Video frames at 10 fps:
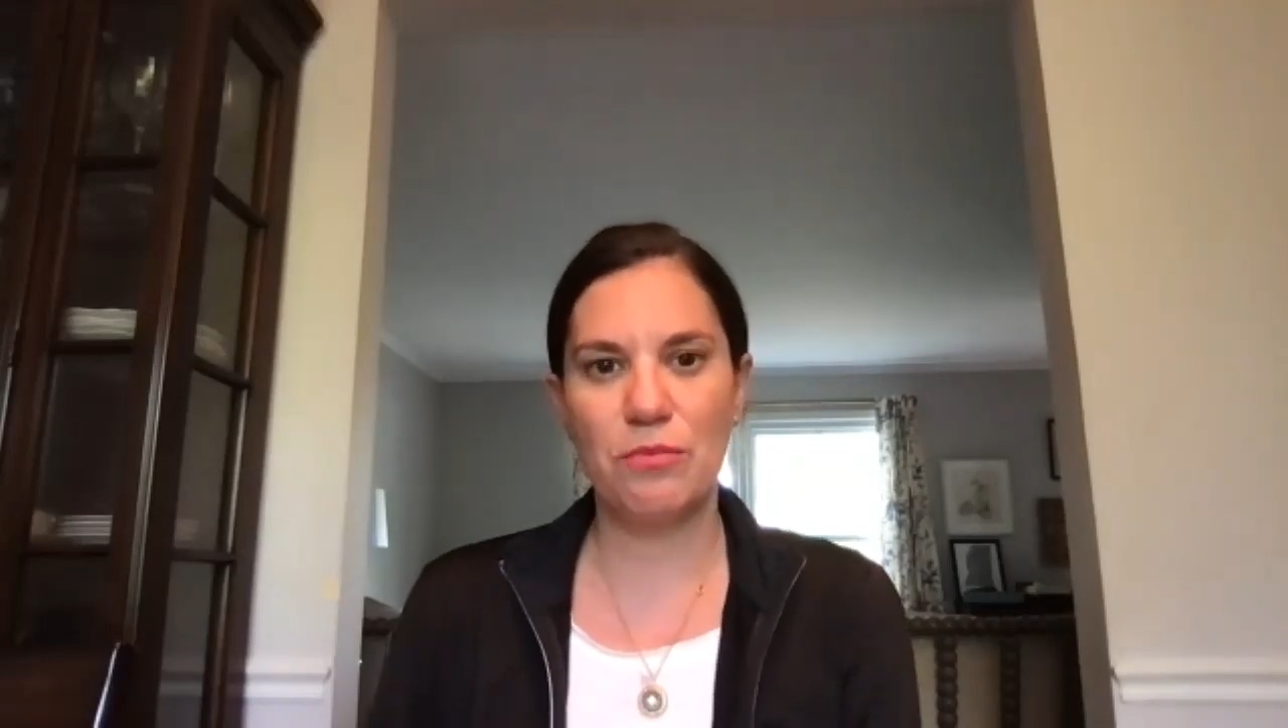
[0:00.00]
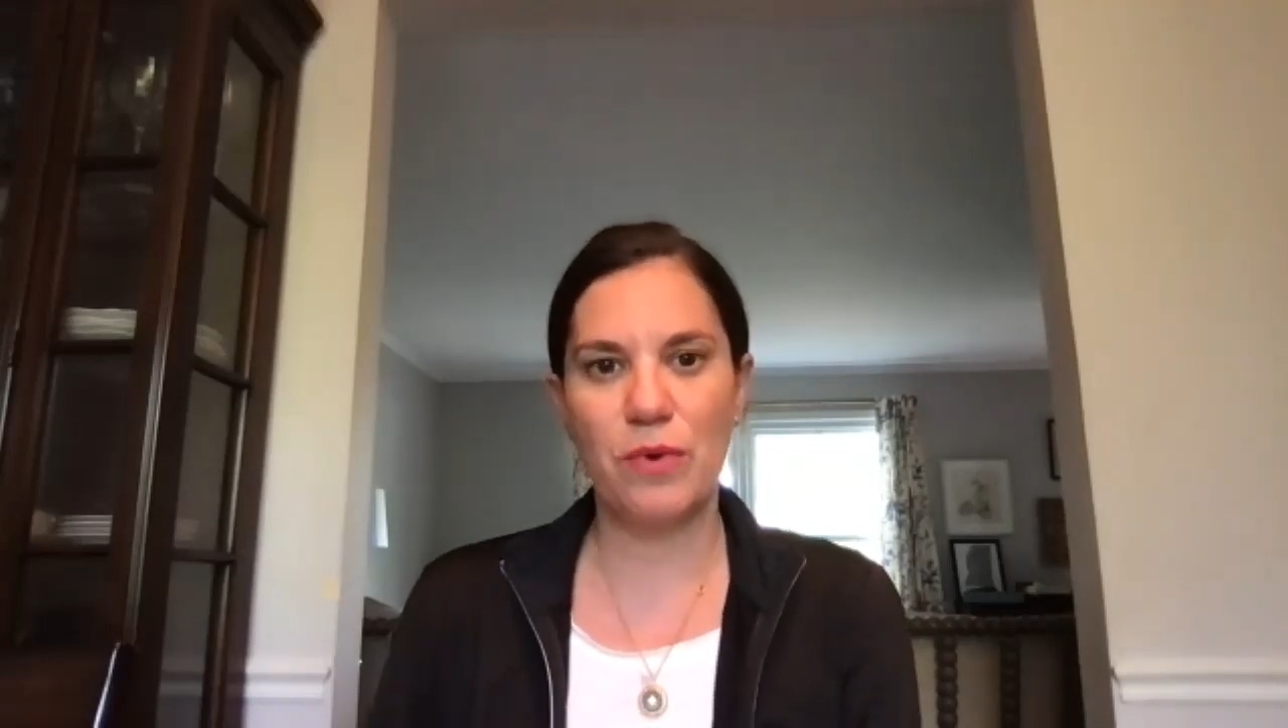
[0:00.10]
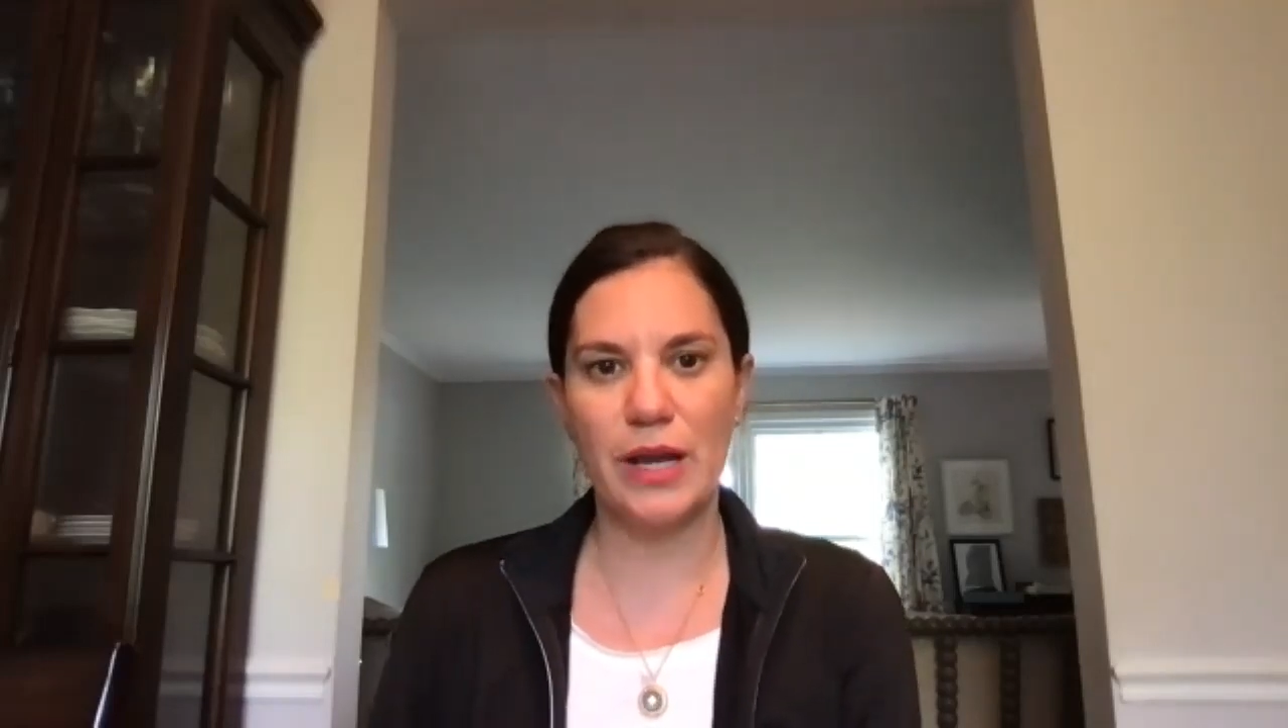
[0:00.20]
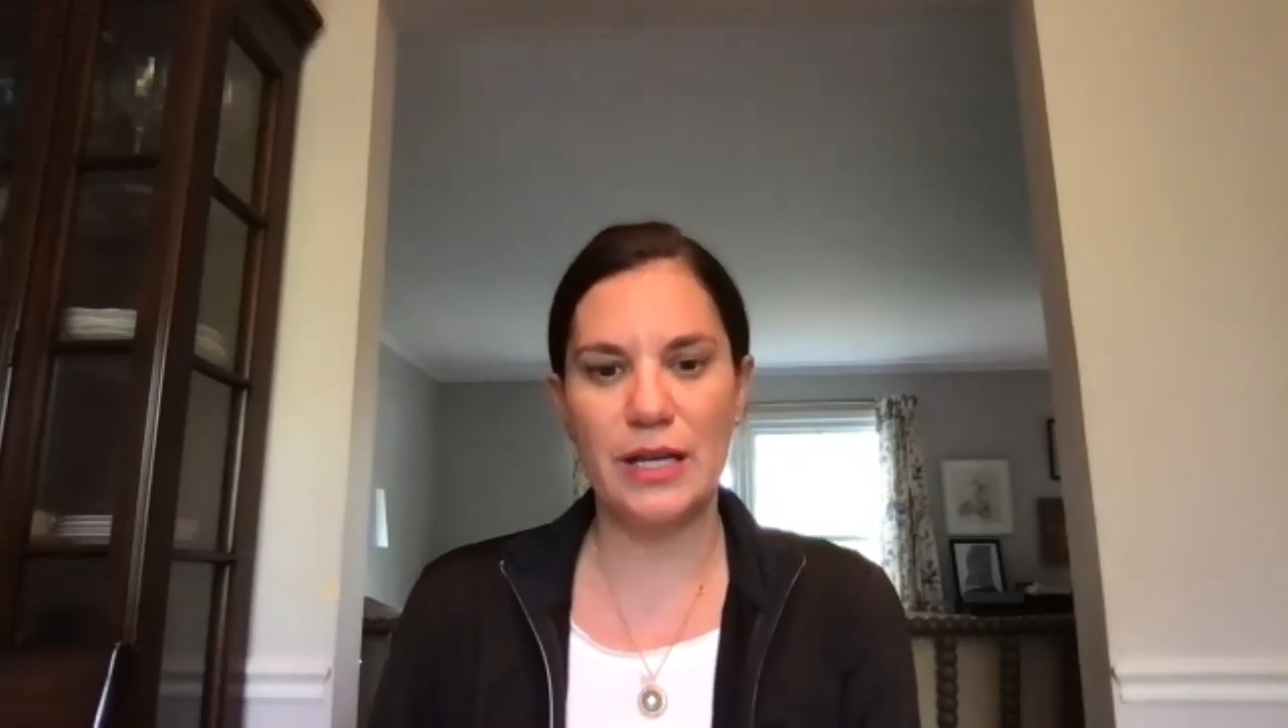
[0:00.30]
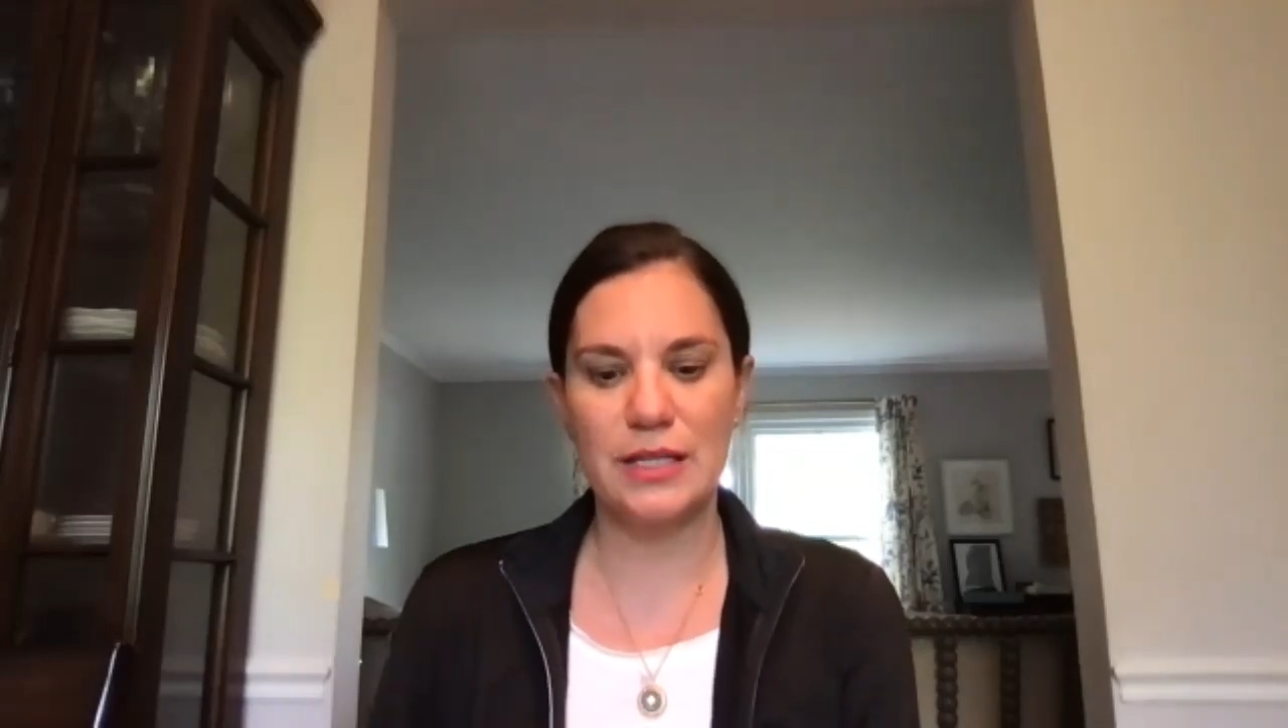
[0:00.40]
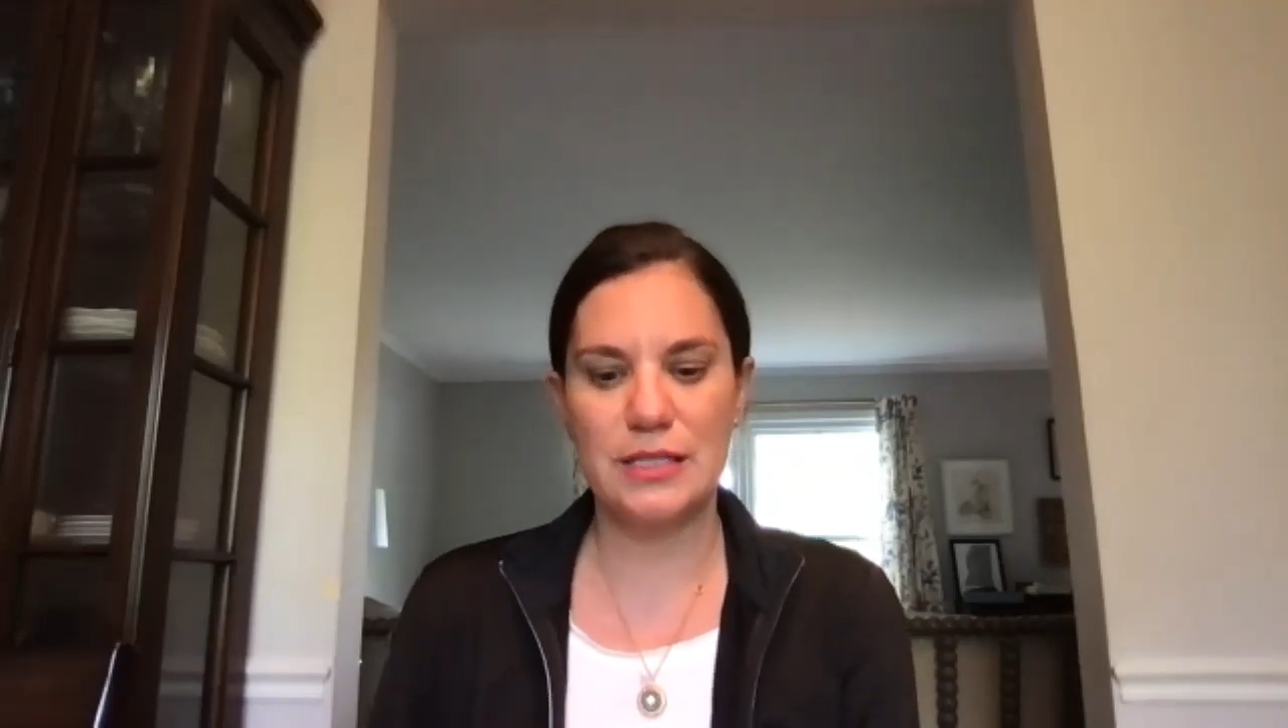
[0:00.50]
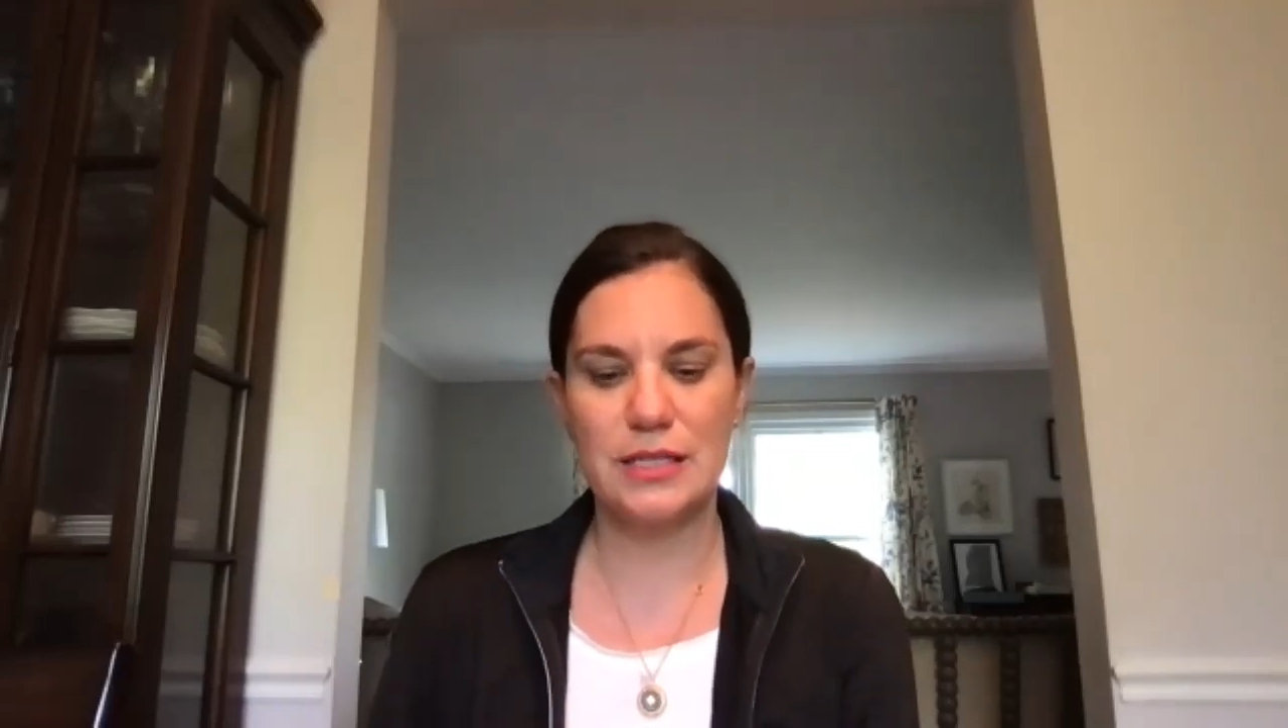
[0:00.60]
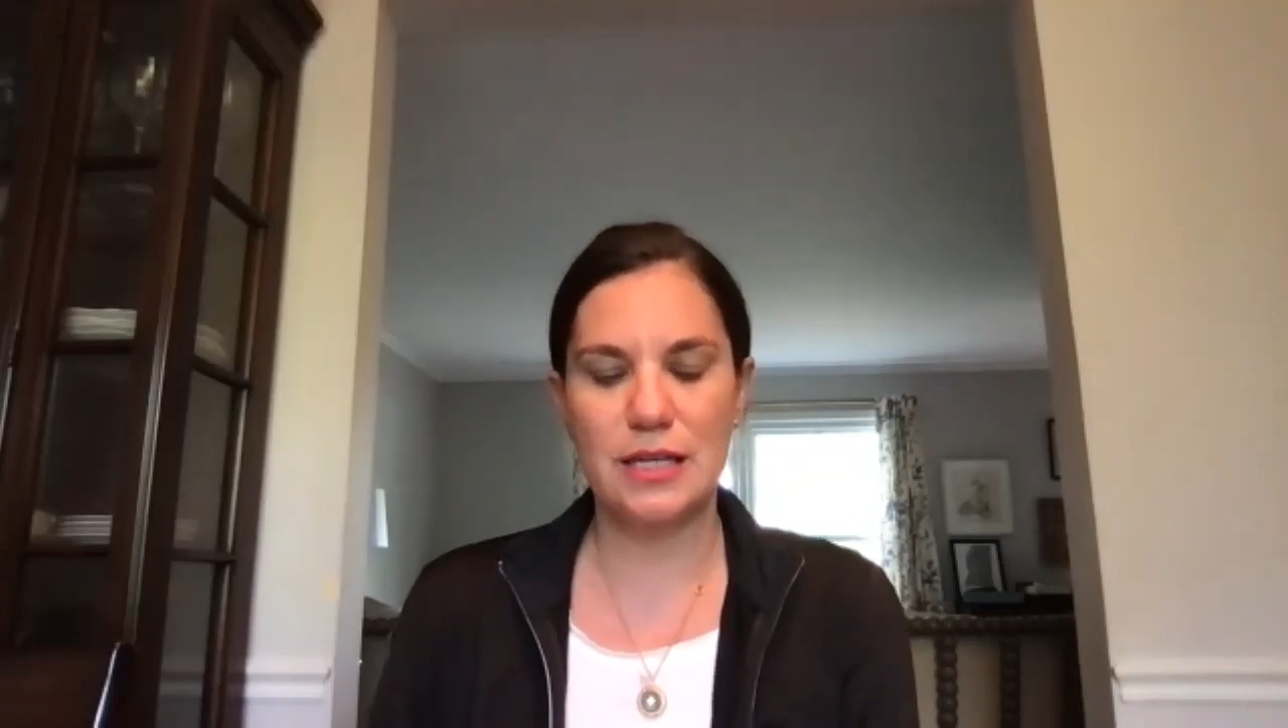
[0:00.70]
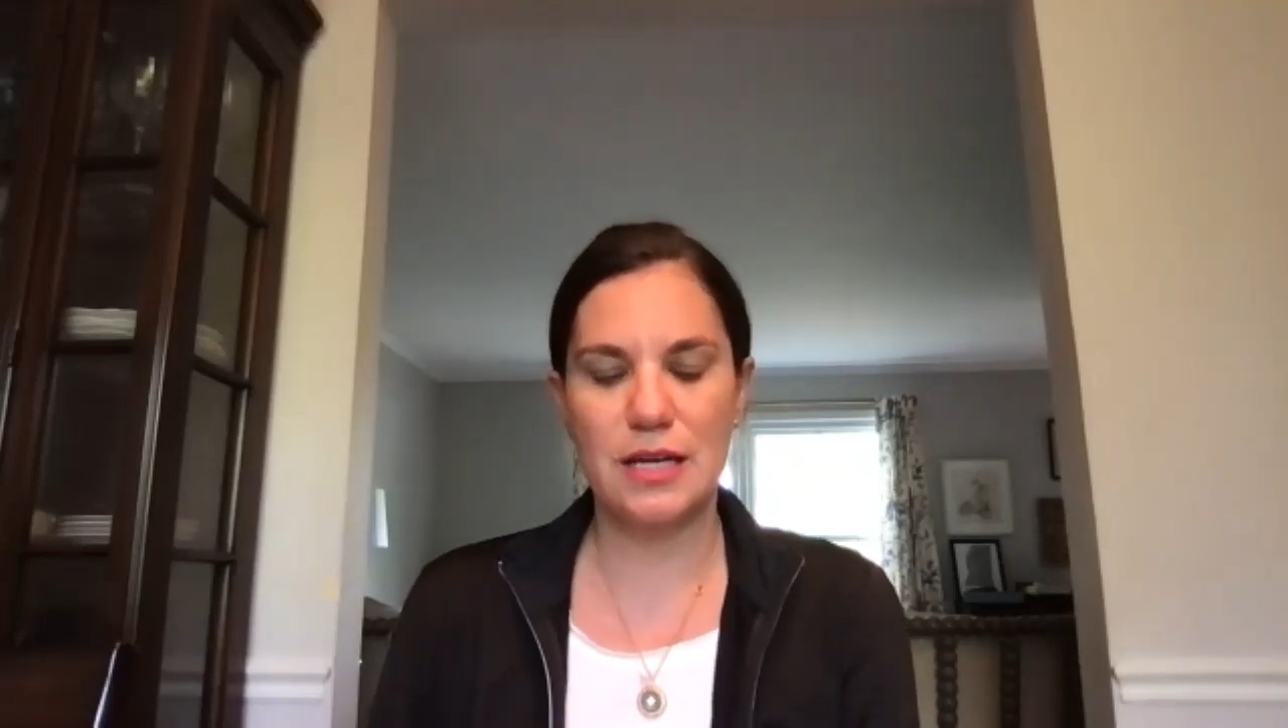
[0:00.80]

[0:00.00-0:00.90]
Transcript: what